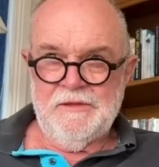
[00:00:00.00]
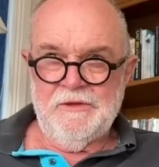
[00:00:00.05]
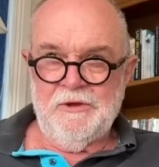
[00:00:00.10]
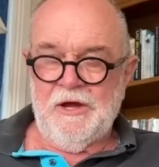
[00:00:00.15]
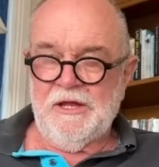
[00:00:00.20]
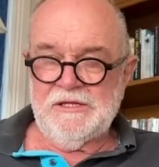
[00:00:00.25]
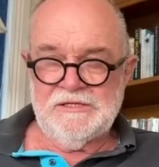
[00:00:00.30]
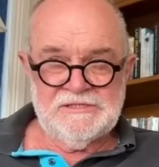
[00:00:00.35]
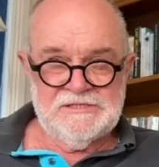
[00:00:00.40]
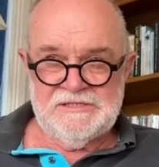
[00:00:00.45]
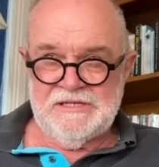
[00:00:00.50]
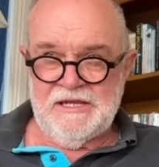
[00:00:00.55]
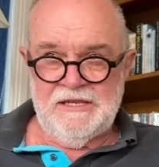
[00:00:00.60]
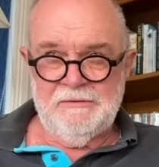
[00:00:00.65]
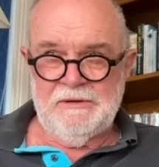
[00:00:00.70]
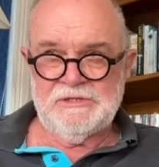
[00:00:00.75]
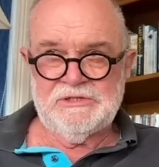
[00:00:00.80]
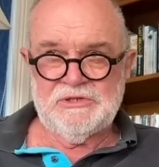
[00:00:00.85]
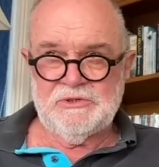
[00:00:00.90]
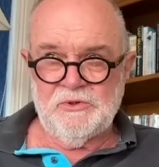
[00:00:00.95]
I didn't see
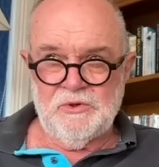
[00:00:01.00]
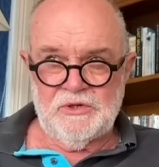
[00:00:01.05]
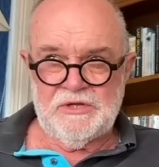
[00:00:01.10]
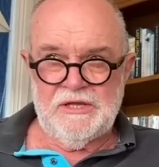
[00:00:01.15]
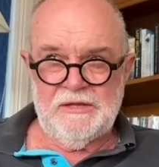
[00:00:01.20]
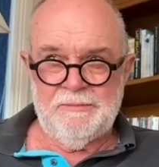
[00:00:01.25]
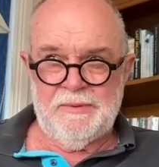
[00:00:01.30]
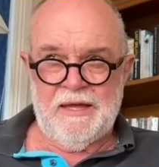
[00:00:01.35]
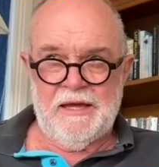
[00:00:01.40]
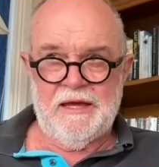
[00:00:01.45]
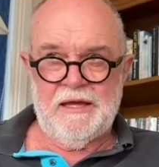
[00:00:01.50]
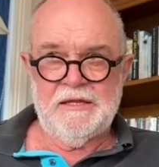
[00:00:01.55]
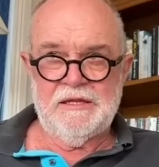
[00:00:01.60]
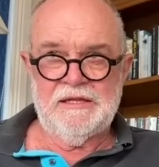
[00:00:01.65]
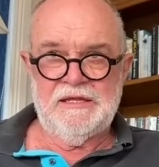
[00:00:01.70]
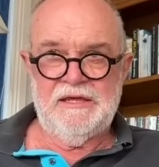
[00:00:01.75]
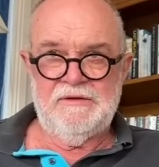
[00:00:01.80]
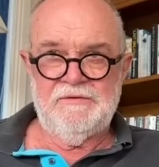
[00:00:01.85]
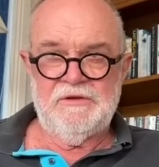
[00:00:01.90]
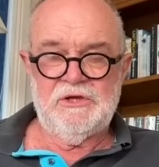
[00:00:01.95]
anyone talking about
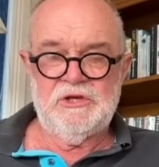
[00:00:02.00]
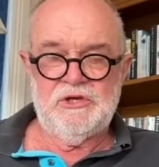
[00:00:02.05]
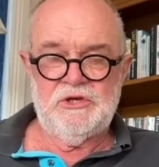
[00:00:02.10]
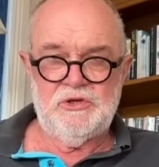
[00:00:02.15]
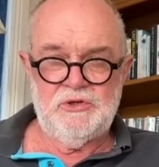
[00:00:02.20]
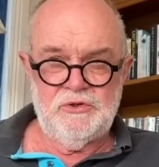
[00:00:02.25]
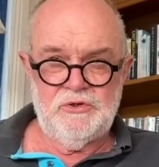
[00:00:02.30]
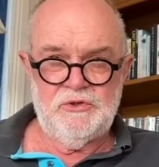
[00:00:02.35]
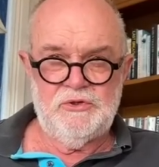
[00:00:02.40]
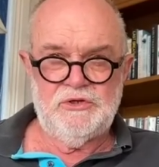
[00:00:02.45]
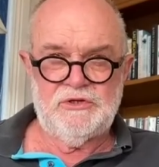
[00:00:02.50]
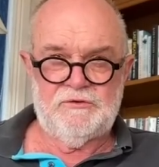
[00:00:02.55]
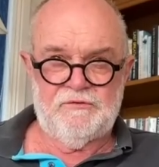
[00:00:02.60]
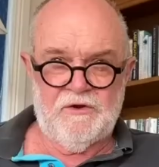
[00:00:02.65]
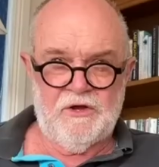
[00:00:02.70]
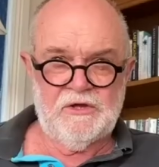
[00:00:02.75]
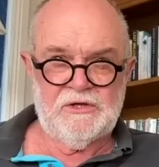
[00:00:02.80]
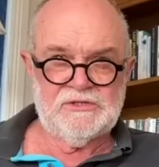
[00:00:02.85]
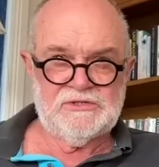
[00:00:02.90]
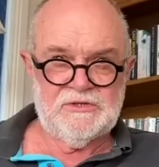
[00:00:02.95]
and giving huge
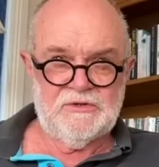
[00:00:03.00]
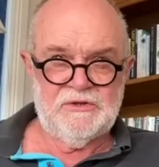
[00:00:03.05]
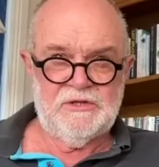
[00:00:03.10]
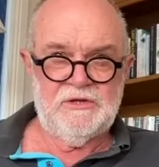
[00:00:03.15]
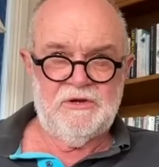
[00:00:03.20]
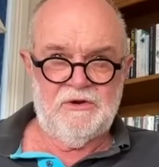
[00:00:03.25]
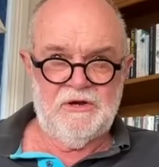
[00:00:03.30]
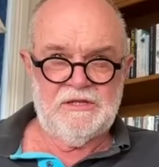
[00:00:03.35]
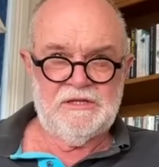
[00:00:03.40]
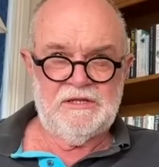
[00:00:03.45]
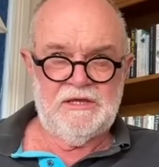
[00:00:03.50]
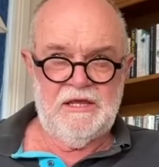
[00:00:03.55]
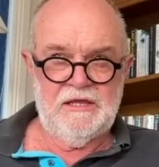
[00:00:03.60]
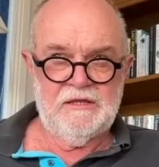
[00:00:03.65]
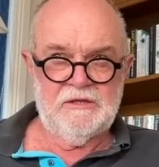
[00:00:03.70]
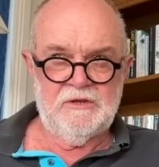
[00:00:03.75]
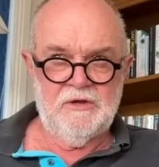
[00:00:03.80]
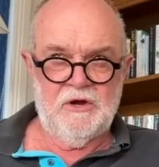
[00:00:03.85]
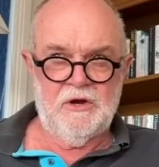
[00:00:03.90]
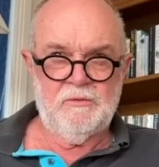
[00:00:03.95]
focus on the idea
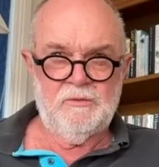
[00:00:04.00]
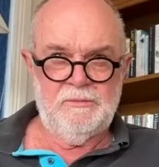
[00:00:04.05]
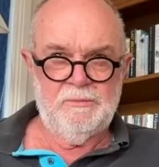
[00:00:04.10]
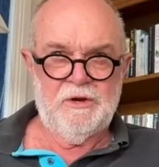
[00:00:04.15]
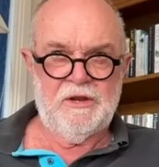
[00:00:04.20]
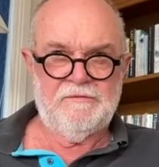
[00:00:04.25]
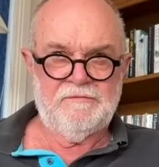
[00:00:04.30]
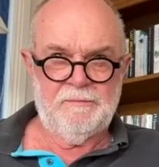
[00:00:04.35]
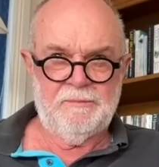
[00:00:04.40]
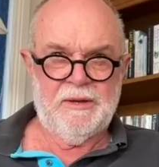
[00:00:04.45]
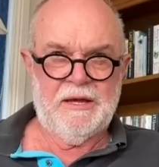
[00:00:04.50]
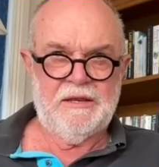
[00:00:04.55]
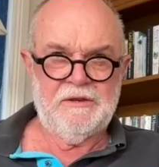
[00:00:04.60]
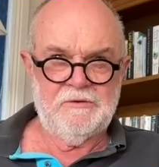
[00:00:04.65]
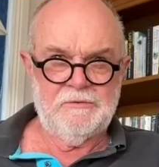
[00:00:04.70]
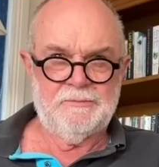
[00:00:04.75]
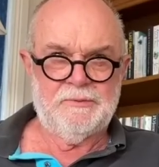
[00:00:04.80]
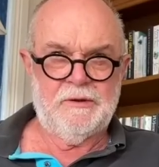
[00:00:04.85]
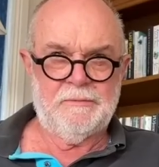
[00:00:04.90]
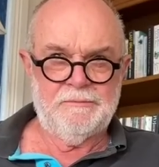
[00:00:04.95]
that, oh, we might have a
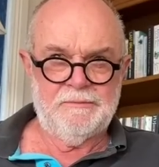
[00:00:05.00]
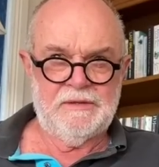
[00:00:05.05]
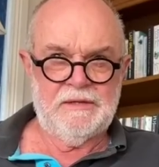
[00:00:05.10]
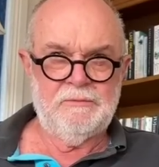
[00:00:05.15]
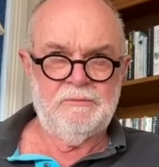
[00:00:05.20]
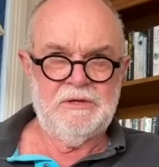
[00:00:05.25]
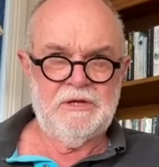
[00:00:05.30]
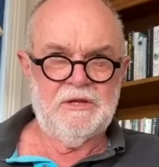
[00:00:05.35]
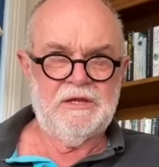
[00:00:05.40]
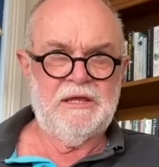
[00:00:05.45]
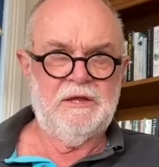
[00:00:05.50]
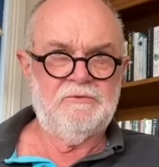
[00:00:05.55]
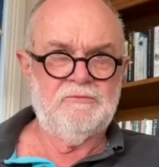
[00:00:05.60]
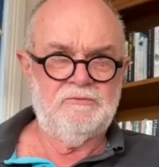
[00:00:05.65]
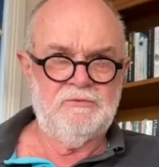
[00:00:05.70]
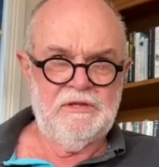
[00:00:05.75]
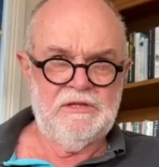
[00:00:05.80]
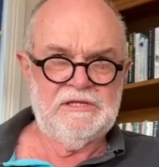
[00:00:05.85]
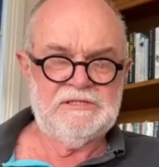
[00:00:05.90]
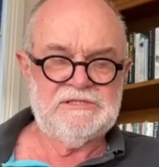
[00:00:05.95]
barnacle problem here. We got to get
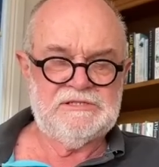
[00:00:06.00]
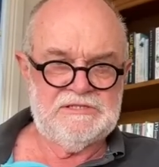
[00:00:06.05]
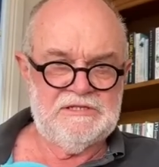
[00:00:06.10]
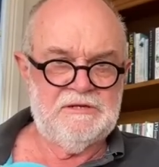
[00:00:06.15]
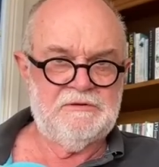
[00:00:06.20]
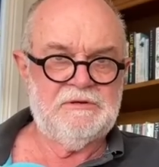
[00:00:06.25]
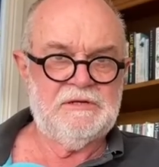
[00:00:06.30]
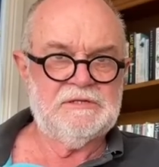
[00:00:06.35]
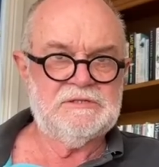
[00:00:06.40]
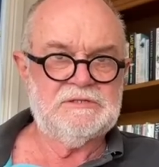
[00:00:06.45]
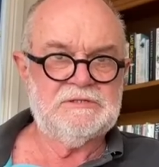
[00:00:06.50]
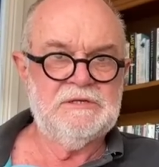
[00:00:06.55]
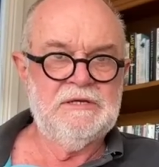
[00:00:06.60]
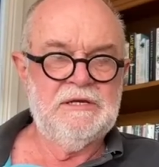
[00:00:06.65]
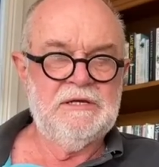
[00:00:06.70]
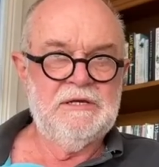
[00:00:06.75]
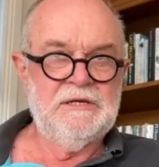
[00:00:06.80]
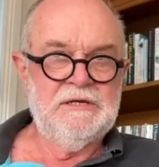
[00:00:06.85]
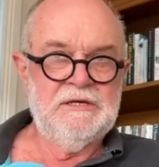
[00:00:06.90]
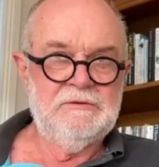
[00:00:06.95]
really serious.
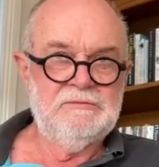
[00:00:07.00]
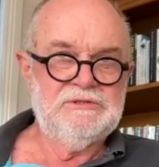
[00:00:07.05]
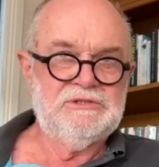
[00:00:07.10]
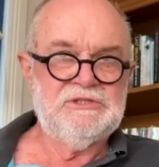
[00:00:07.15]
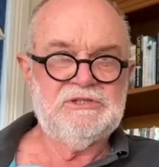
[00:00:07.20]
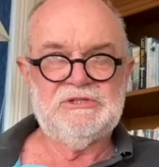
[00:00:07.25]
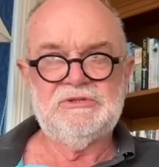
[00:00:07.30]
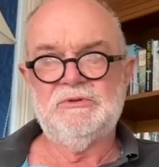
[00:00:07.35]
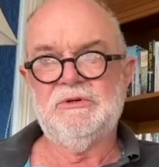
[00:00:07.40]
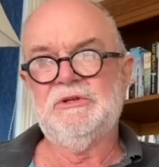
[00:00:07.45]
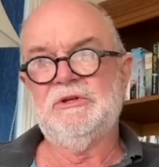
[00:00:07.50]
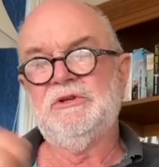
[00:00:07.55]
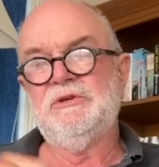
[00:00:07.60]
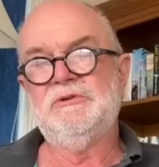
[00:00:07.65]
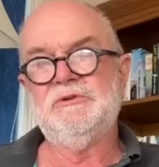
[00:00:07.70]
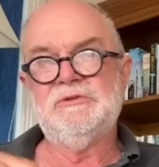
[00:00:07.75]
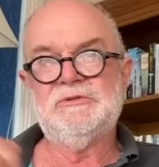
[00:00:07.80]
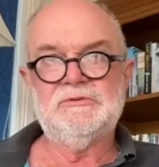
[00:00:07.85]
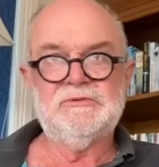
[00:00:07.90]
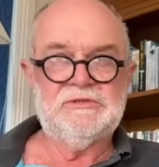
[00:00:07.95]
It was just doing the
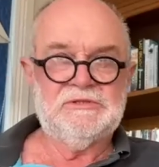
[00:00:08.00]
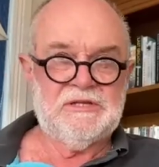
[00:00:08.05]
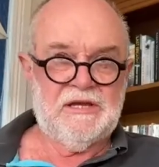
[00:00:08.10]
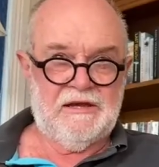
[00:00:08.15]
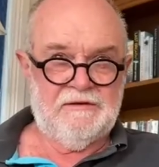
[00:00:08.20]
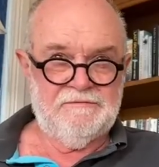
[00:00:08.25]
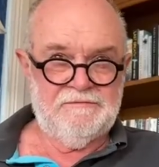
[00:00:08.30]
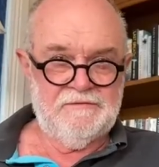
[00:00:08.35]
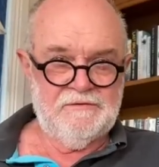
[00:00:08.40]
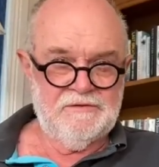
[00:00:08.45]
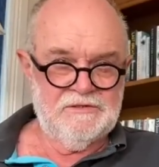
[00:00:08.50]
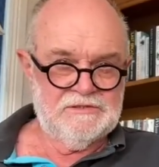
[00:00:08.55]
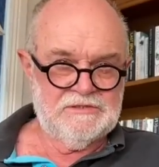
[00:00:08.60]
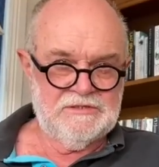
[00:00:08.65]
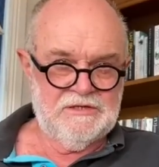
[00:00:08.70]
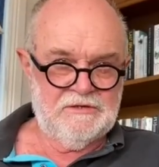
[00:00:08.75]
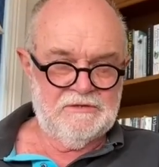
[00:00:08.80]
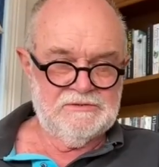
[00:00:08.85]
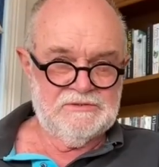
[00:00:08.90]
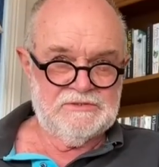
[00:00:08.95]
usual stuff.
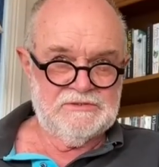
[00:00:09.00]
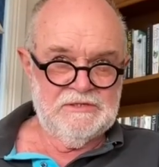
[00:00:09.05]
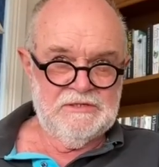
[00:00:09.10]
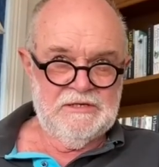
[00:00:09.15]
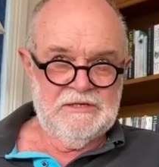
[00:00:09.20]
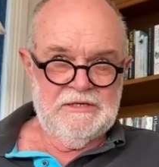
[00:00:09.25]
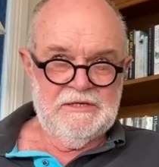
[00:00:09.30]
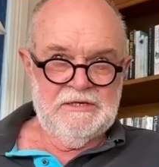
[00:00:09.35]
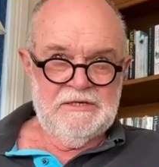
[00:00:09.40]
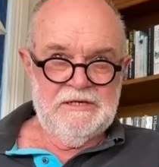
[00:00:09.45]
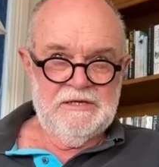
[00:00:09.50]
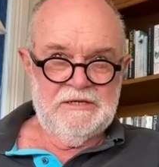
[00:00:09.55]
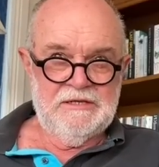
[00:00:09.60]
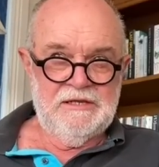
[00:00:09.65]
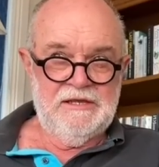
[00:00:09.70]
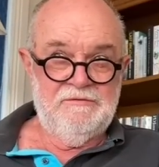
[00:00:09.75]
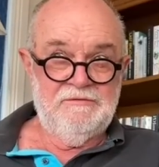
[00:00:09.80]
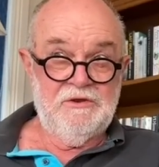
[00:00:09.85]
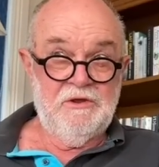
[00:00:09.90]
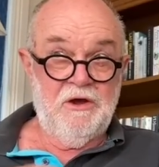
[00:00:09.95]
Honestly, I was,
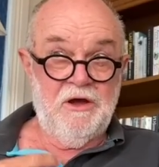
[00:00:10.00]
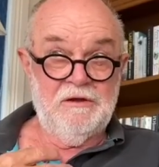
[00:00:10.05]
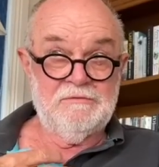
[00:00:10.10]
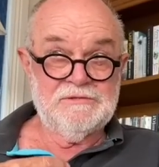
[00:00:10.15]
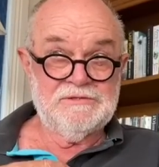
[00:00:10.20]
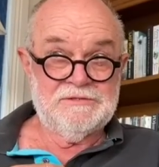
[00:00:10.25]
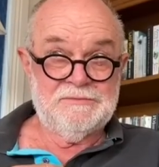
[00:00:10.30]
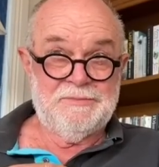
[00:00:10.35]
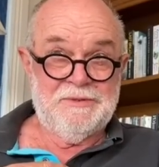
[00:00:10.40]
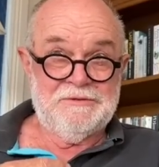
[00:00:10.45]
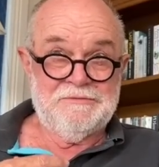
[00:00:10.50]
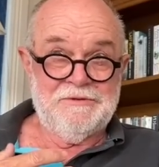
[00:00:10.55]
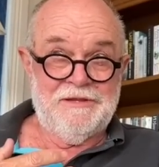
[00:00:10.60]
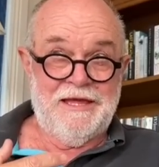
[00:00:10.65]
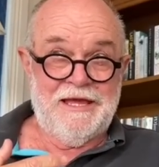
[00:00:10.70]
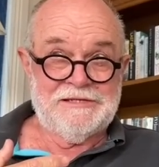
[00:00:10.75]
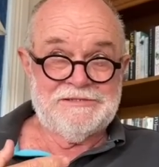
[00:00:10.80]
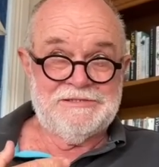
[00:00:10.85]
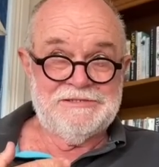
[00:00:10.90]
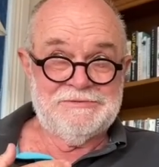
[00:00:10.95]
and even I was a bit
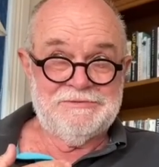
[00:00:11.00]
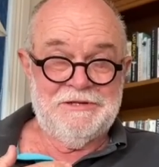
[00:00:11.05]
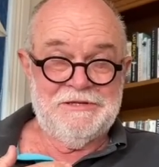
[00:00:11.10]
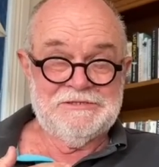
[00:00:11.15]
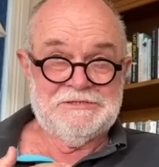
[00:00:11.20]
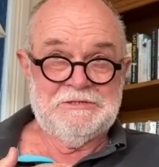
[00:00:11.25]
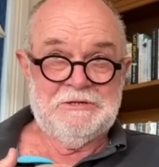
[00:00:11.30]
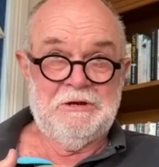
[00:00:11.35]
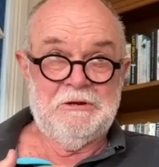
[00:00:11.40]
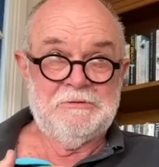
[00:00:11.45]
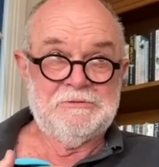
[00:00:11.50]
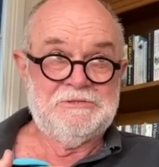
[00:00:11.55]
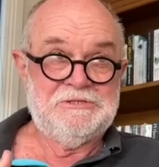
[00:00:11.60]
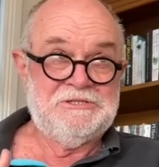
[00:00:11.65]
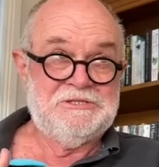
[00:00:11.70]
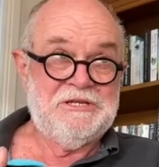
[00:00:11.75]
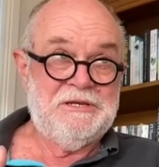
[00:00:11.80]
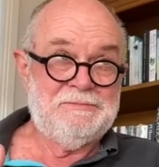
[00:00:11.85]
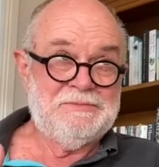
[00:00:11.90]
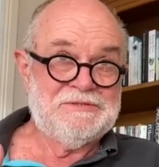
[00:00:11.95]
relaxed as well. I said, oh,
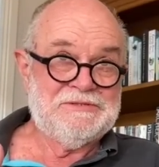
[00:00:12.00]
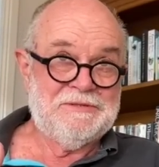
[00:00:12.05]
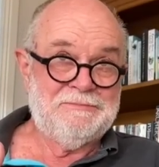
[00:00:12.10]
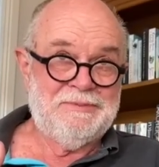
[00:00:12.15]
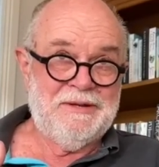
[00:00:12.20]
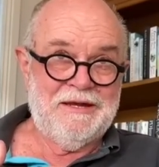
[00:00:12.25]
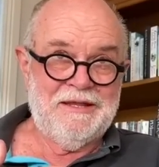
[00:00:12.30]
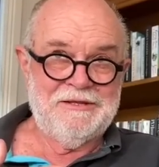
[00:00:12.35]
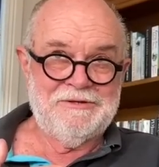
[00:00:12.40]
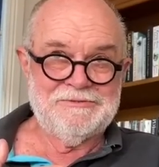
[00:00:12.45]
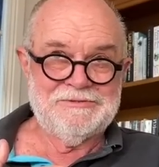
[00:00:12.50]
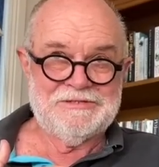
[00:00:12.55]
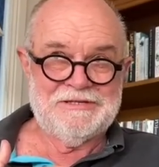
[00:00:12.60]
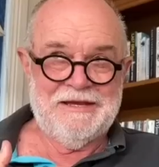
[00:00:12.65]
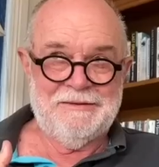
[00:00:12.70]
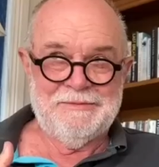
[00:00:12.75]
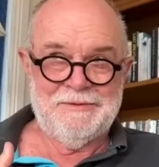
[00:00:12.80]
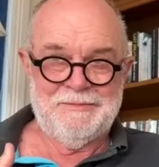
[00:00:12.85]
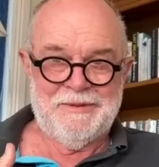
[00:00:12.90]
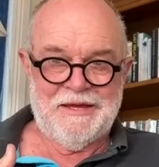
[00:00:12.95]
jeepers, the barnacles are
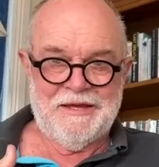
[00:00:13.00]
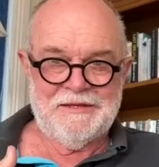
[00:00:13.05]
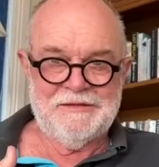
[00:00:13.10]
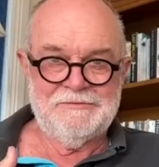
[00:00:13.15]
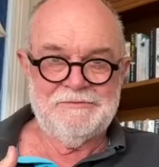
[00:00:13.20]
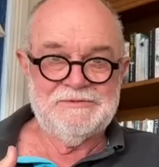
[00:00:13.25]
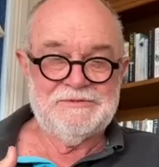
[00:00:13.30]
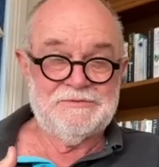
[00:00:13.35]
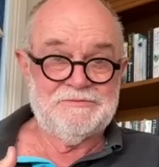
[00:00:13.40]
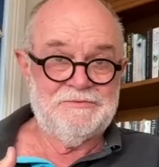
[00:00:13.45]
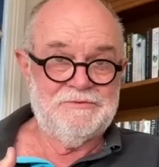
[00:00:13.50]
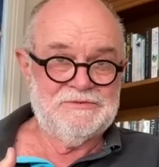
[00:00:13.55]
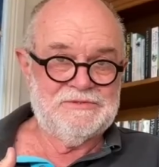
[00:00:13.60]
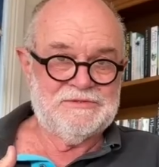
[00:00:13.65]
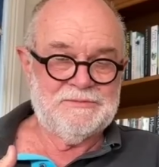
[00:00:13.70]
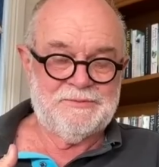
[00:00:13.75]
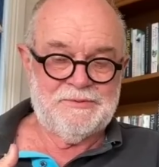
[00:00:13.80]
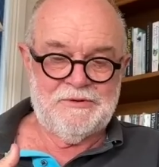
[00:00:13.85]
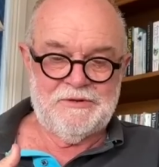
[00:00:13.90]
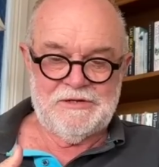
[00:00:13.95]
coming back. It was a real
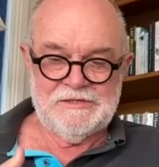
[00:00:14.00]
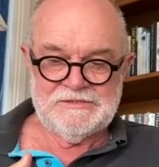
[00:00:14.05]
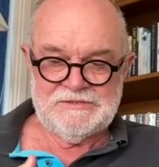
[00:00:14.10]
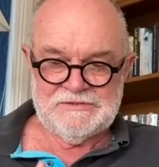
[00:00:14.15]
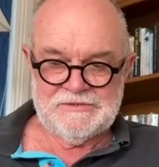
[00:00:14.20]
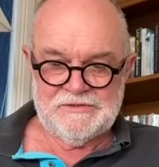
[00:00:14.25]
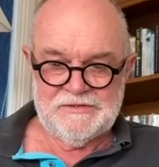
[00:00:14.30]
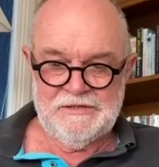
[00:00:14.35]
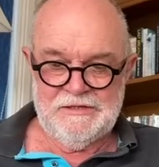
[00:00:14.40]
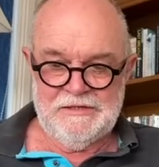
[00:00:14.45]
surprise.